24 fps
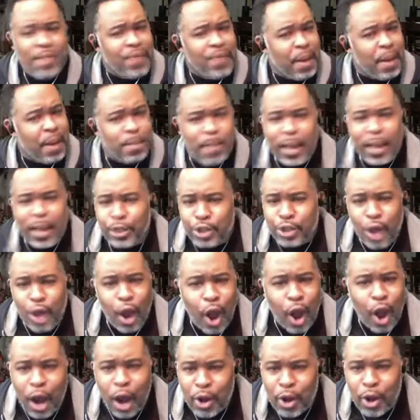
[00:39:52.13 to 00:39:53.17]
that makes your
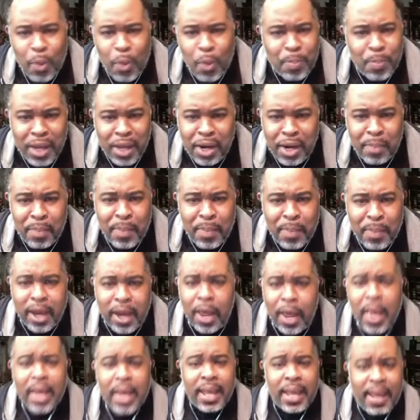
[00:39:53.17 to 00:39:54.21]
heart go pitter
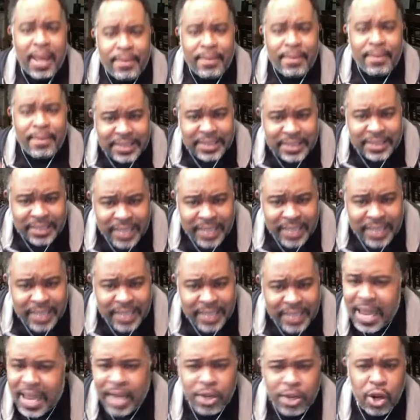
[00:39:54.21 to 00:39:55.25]
patter in this
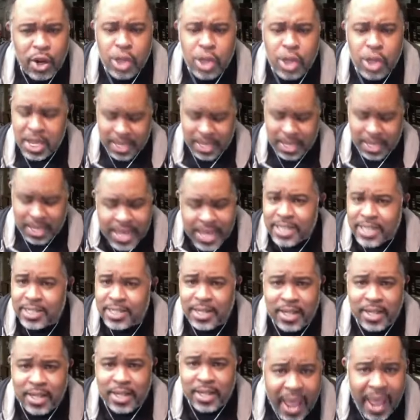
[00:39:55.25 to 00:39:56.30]
season. I know you can't get
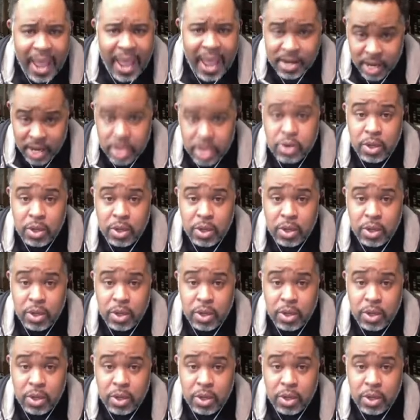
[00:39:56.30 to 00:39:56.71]
your hair cut.